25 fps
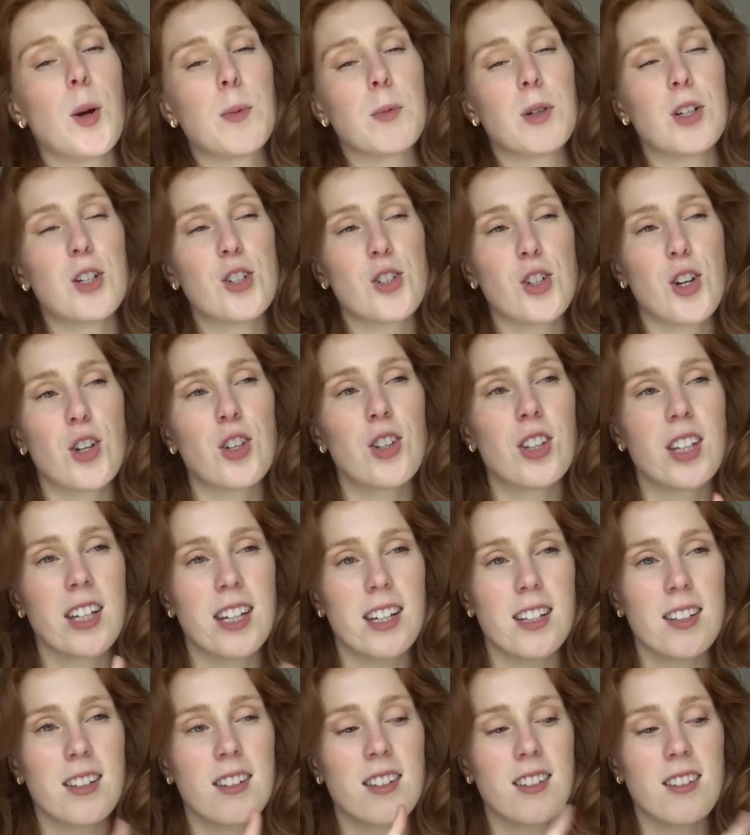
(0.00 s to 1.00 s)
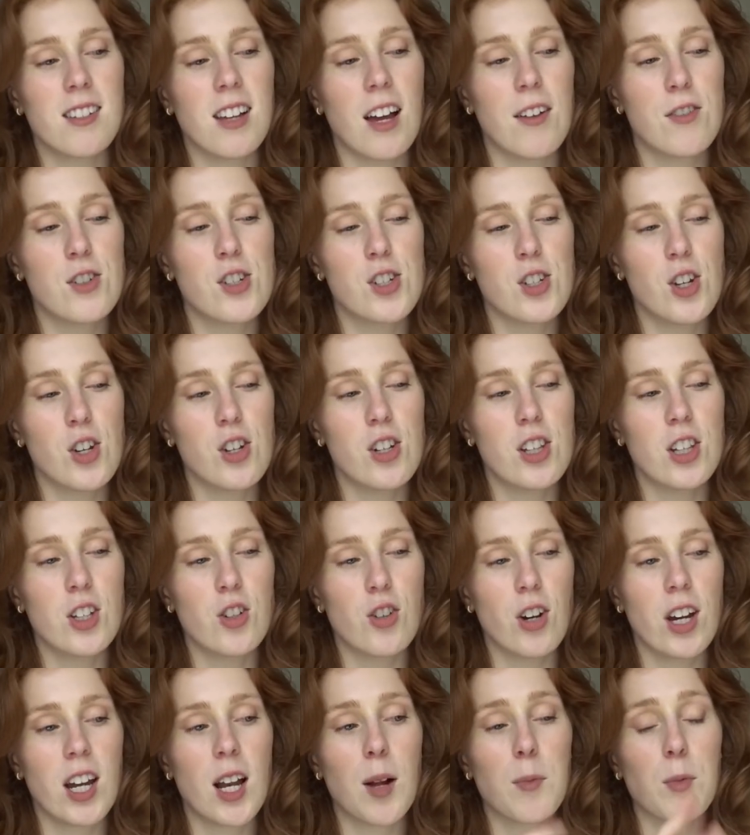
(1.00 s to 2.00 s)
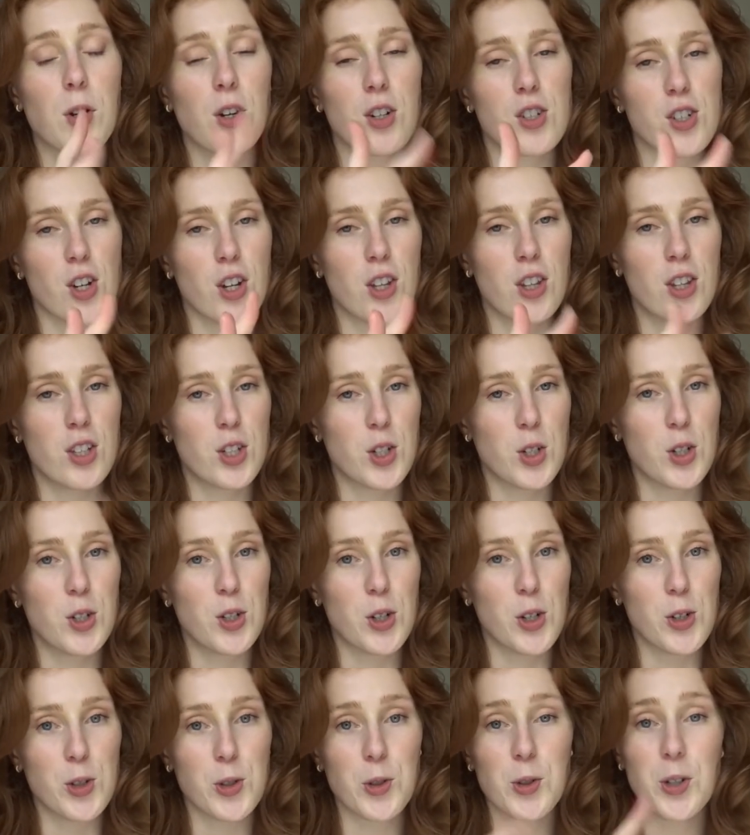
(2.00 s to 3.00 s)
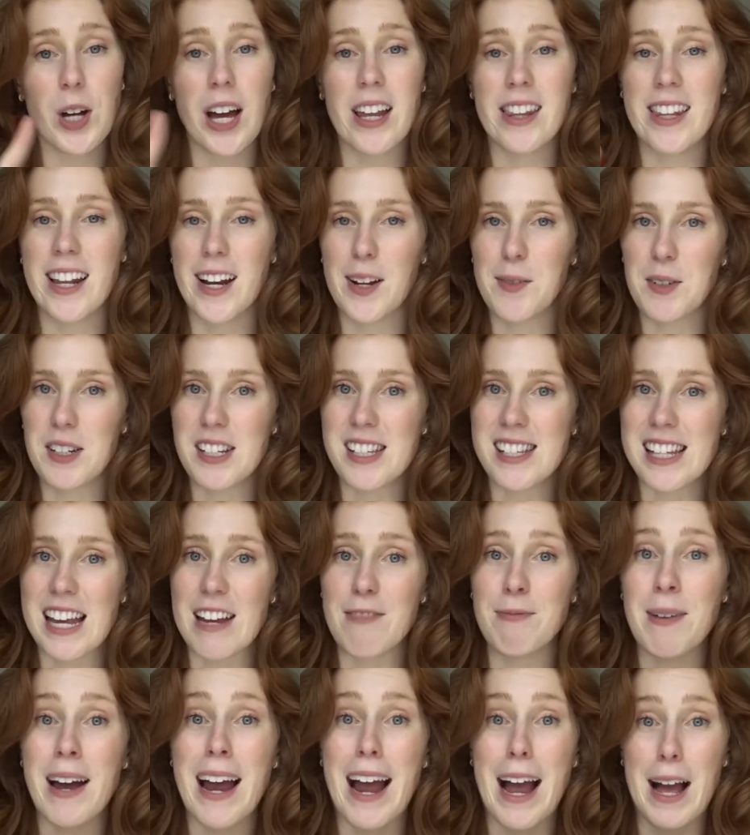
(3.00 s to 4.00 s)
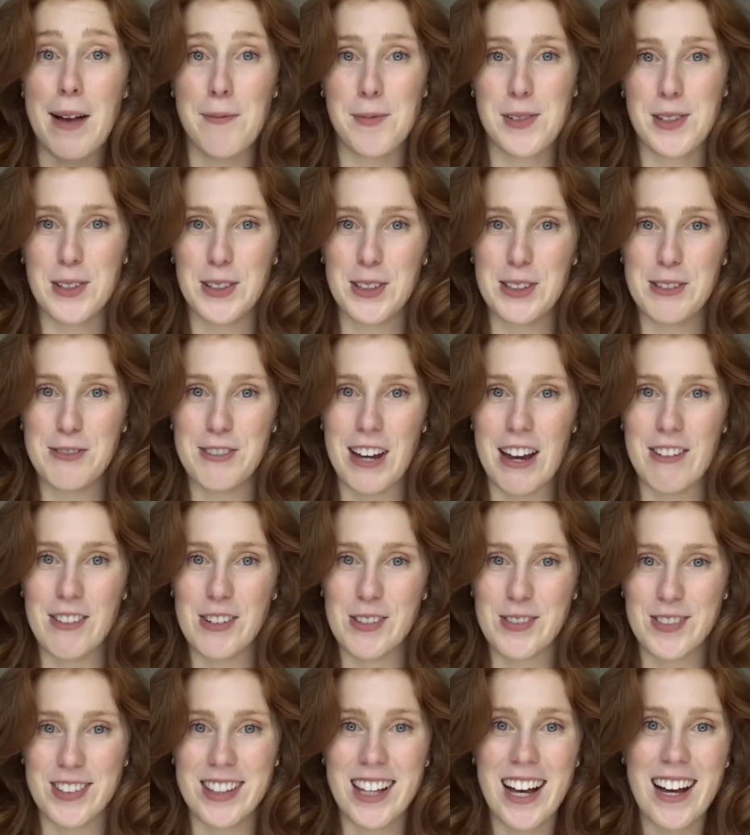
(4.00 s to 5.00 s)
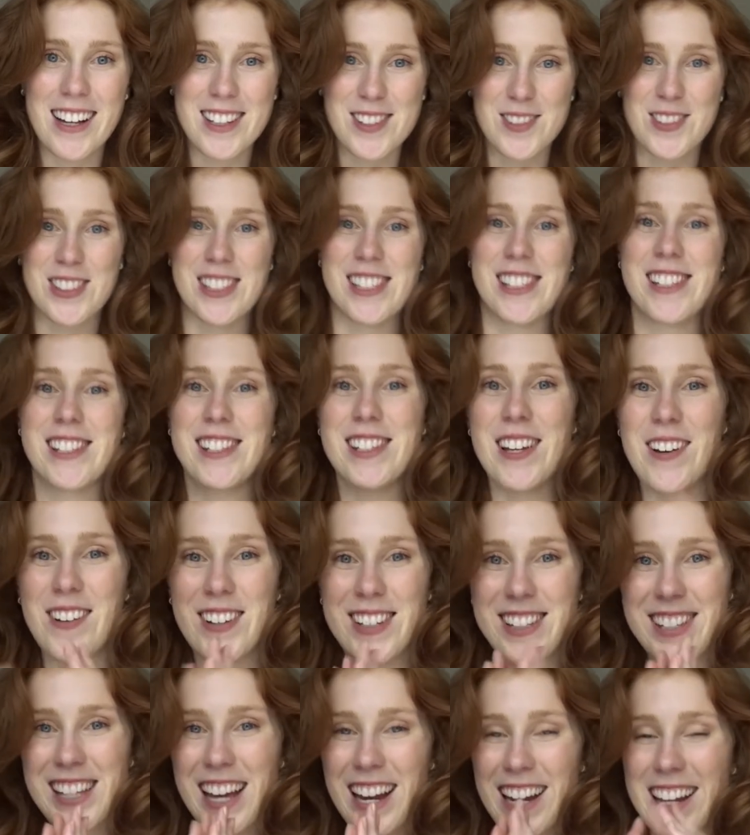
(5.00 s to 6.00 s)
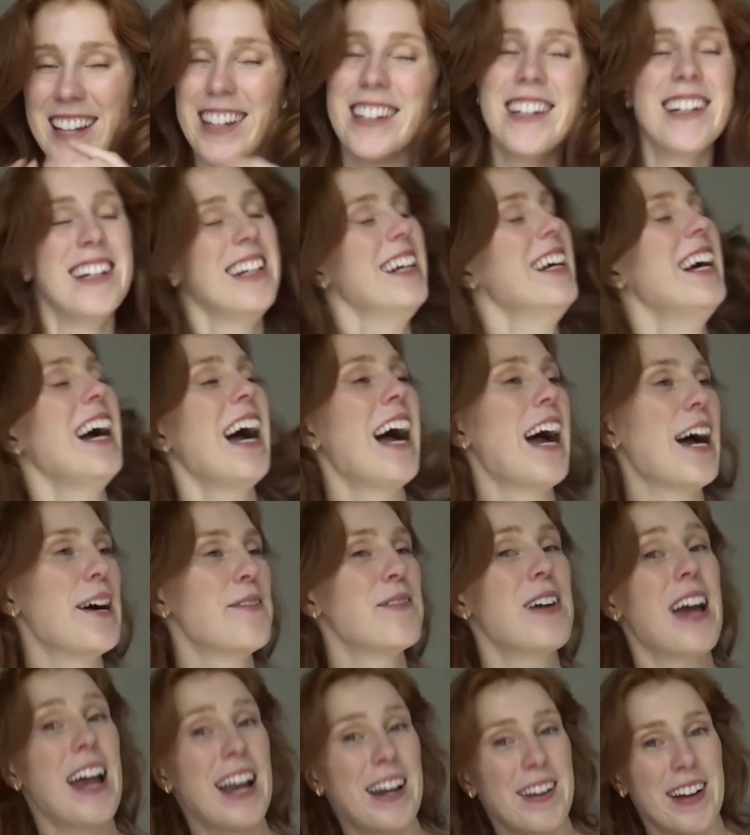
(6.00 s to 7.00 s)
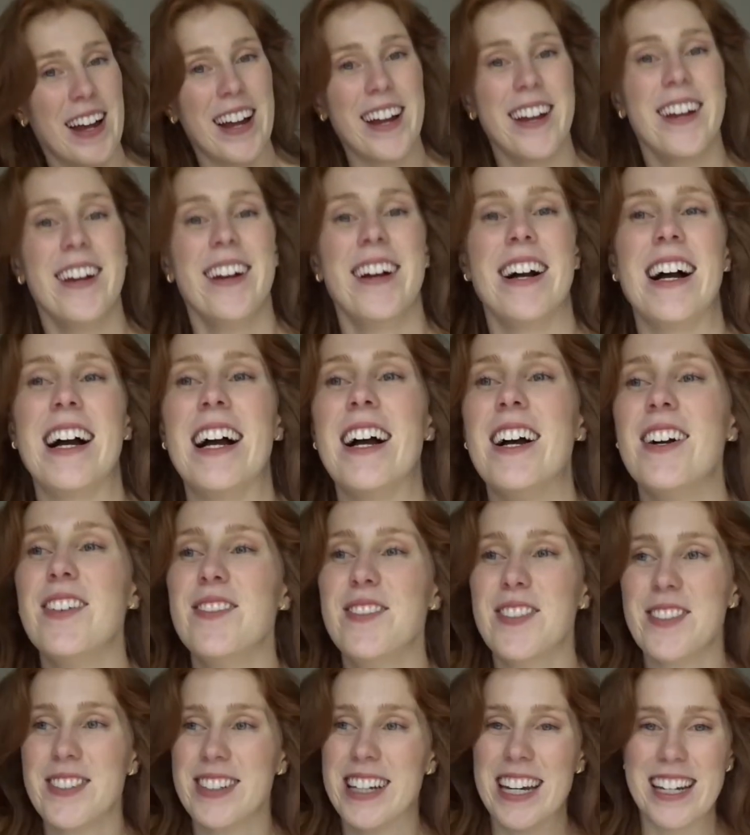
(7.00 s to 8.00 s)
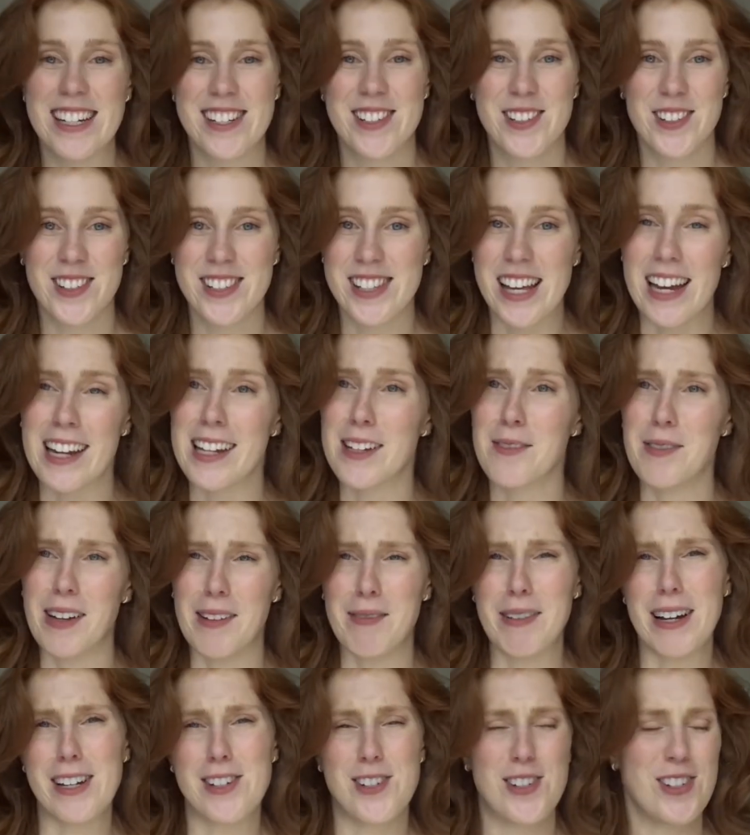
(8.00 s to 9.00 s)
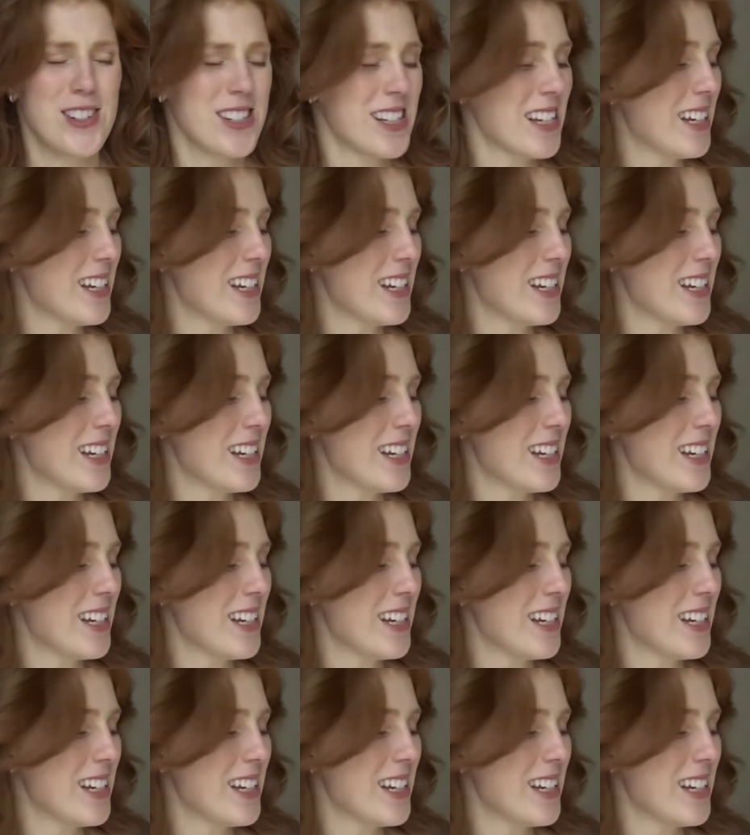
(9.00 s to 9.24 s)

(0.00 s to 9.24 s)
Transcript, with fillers: I'm going to show you the, I've just shown you the green, I'm going to show you the two neutral, and then I'm going to save my absolute favourite for last, which is so exciting. Um, anyway, I'm getting too excited about my shoes.